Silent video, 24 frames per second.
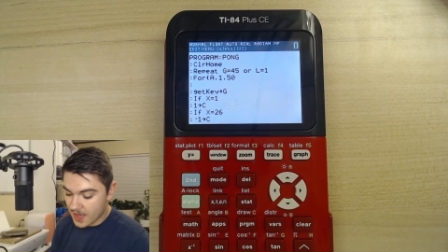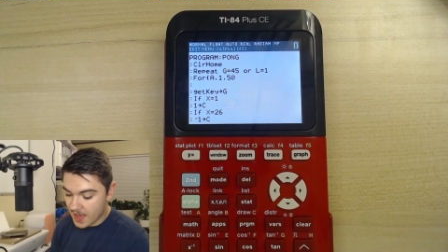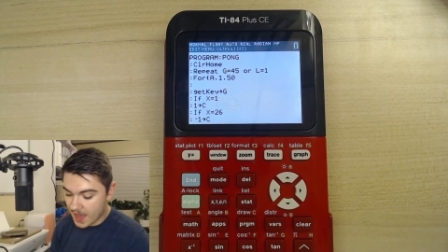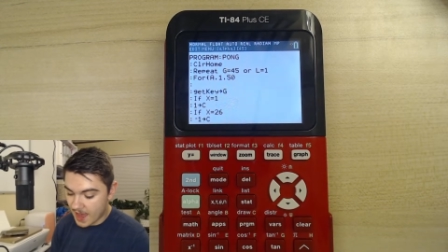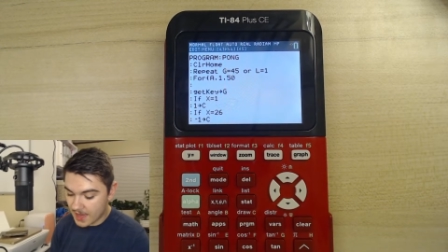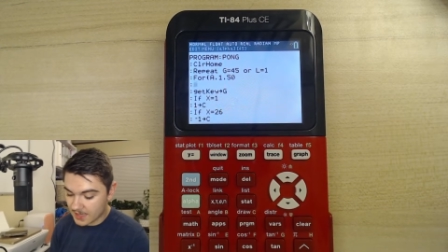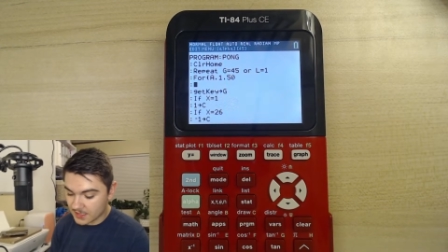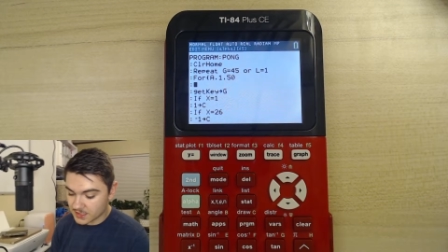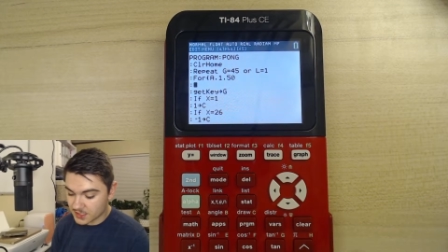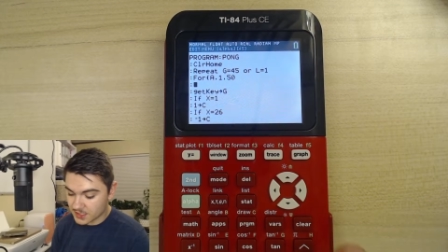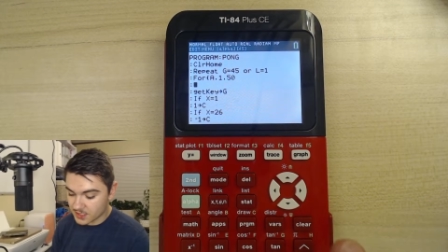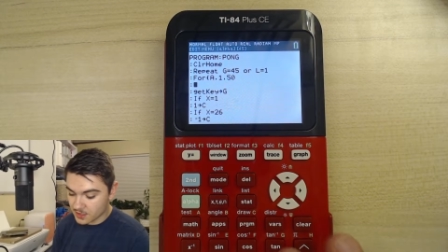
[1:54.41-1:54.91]

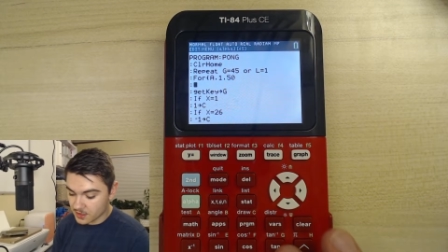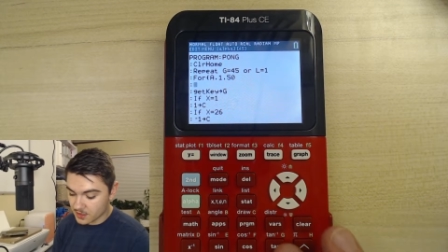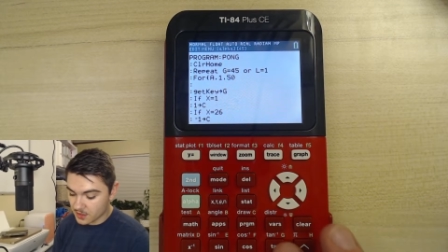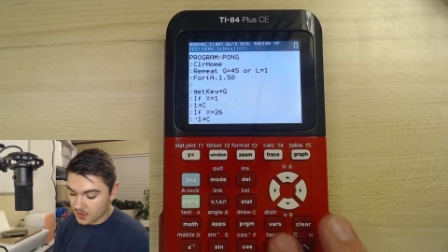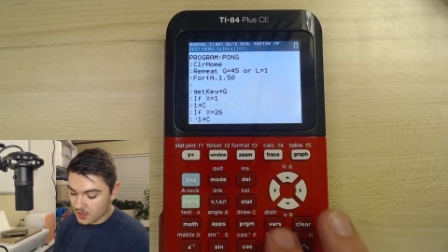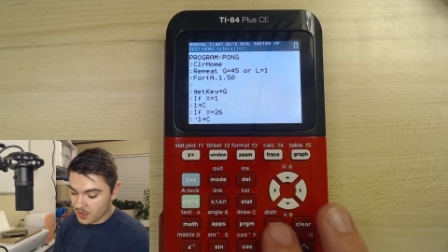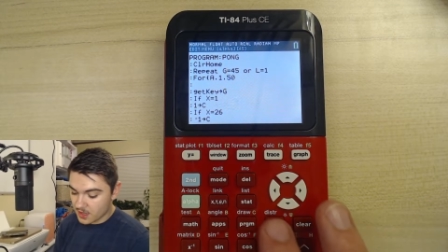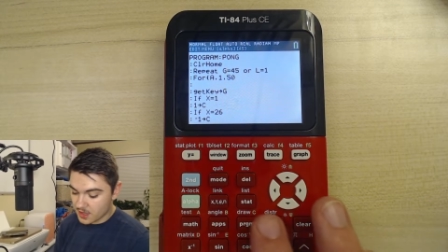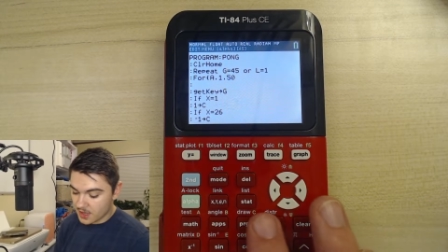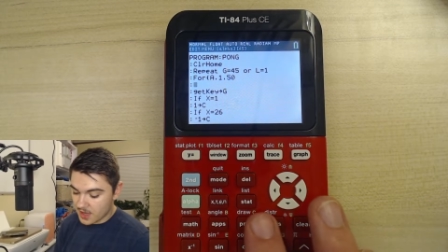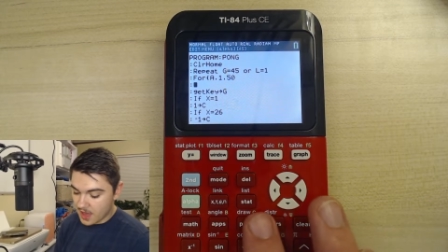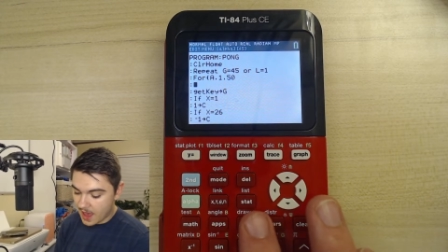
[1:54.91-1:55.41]
enter,
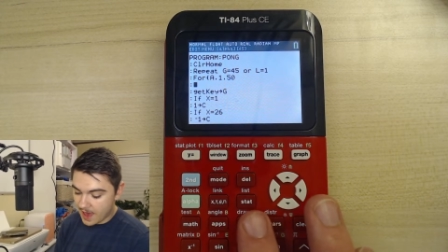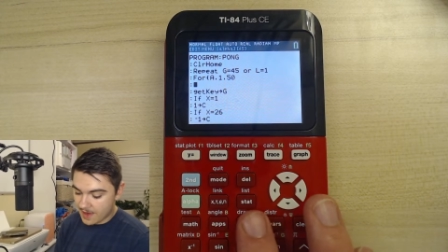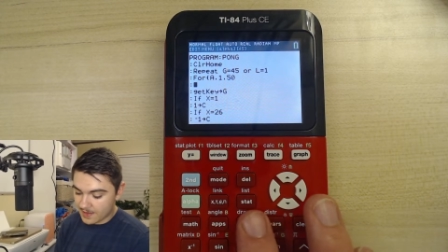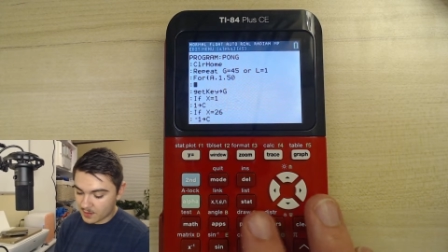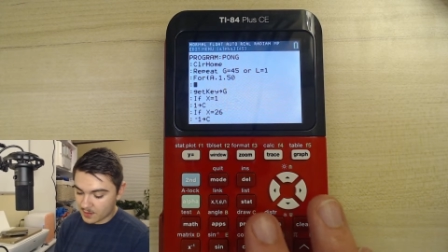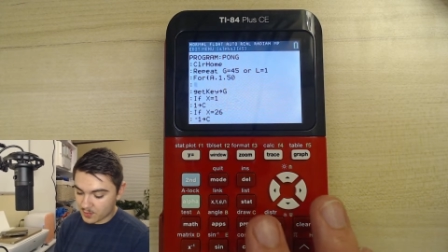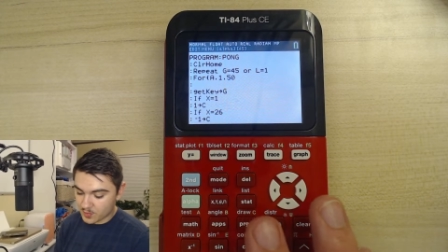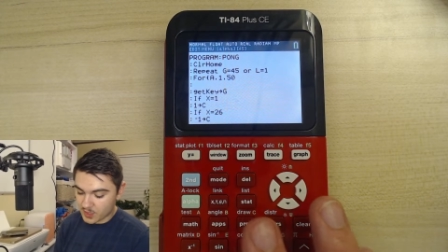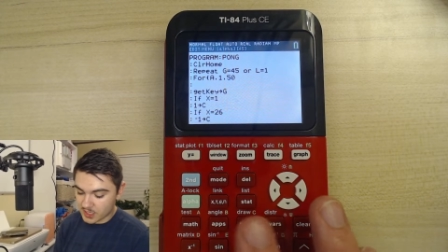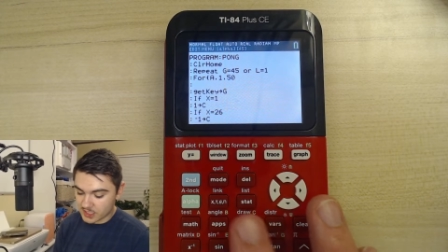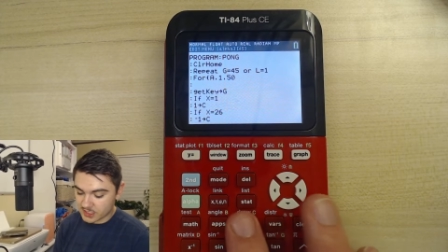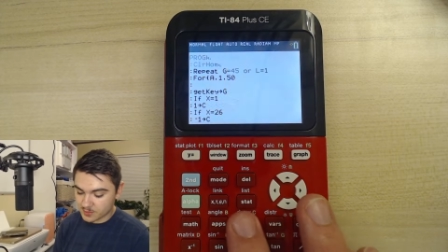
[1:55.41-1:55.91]
and
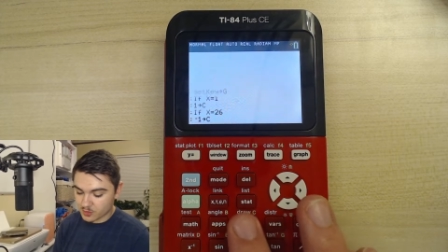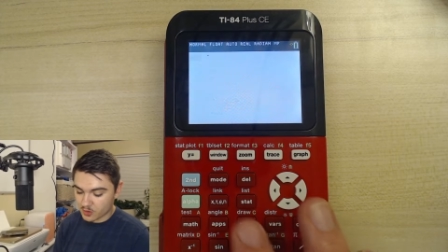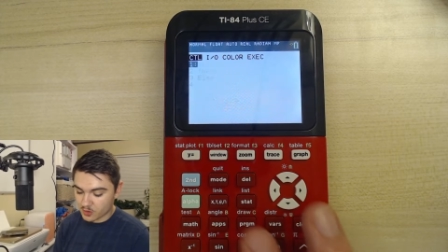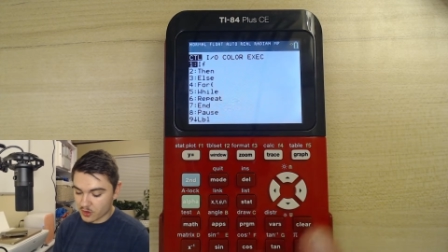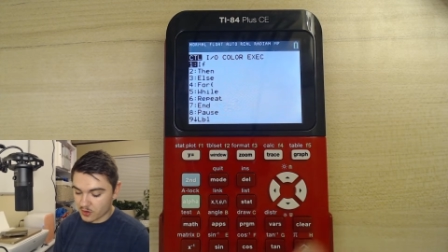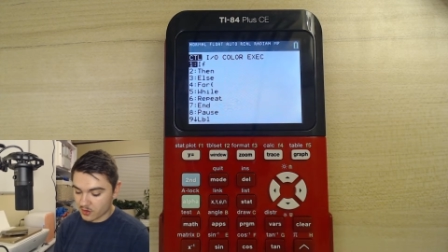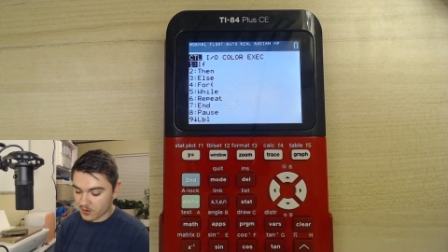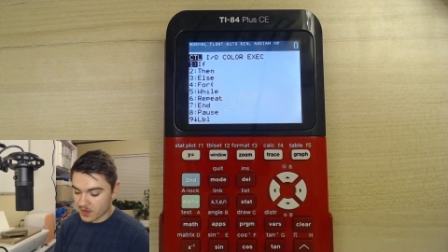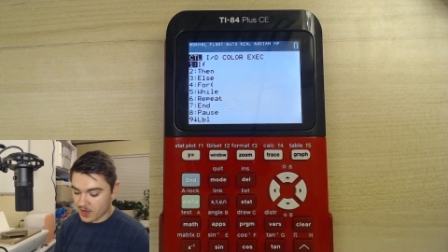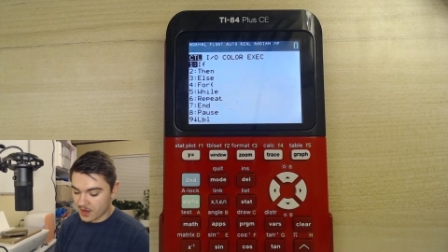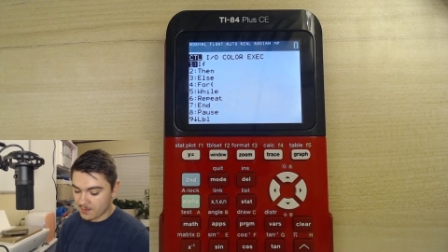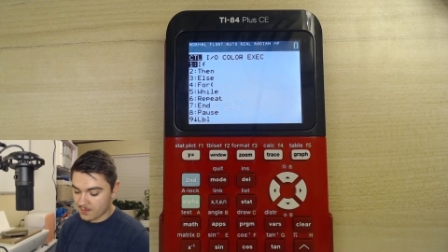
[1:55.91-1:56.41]
then press
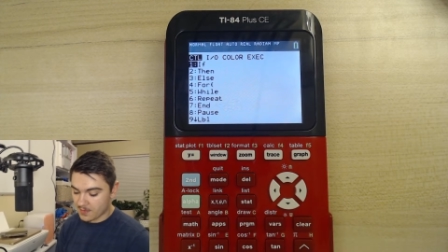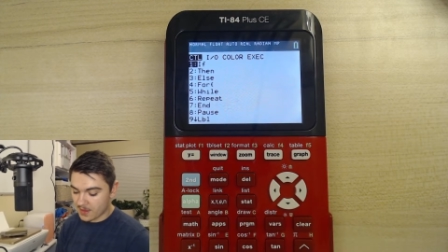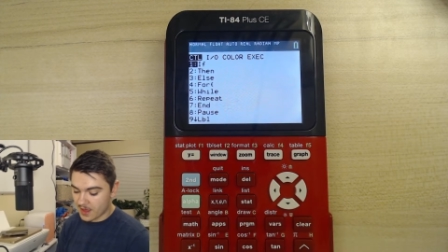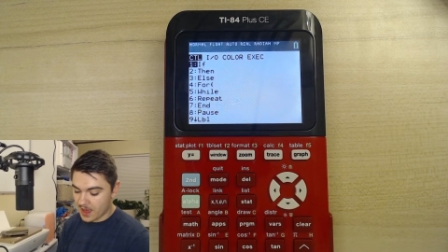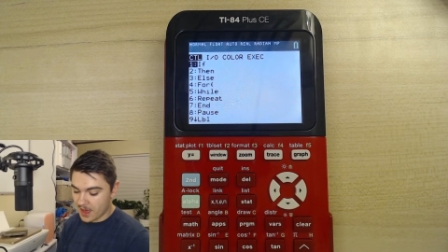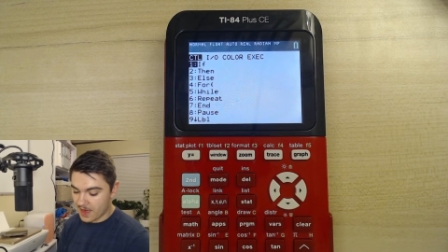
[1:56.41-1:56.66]
program,